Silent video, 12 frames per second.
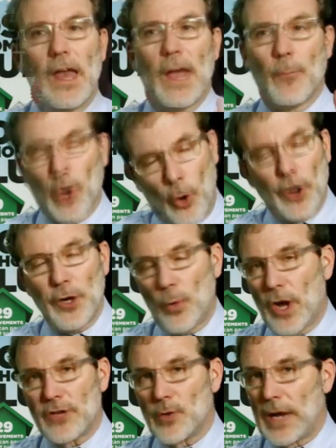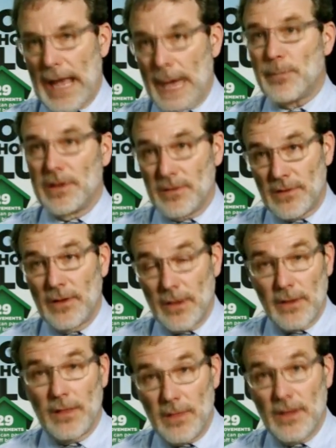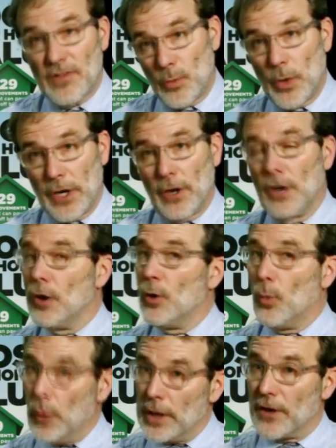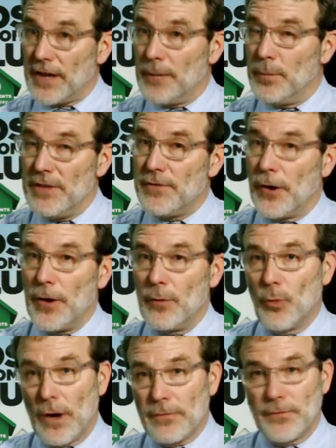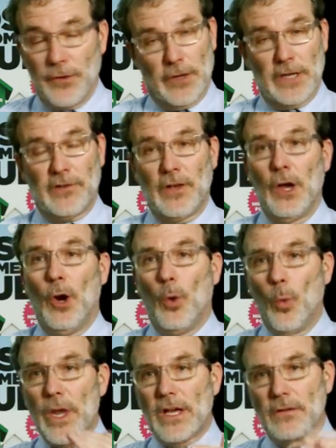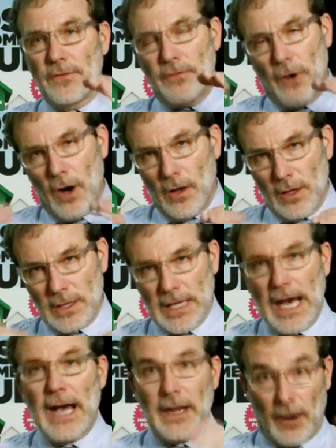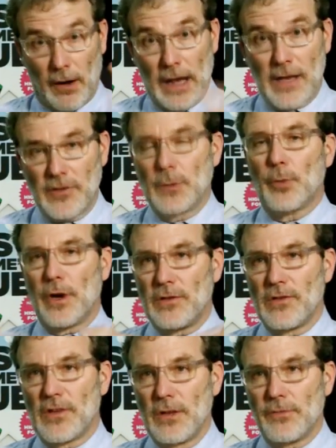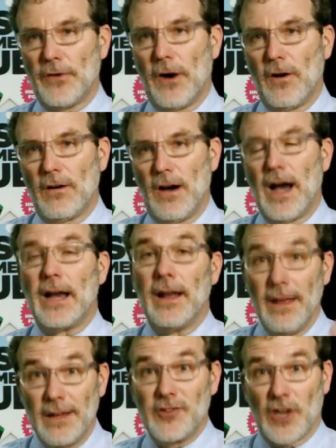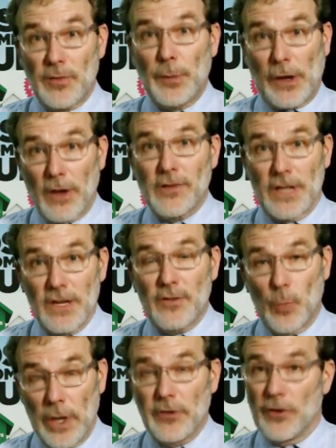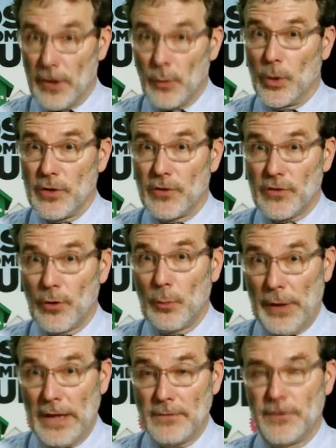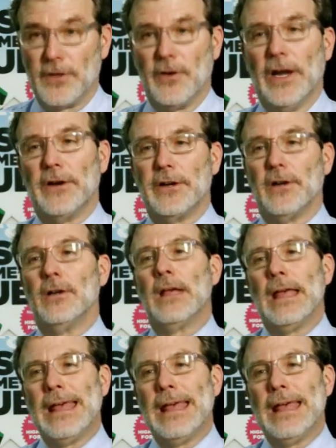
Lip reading: And we're going to watch what happens this winter. Winter can be very rough for us. We can fall a lot. Our housing prices can fall a lot just because it is winter, and winter's so painful around here.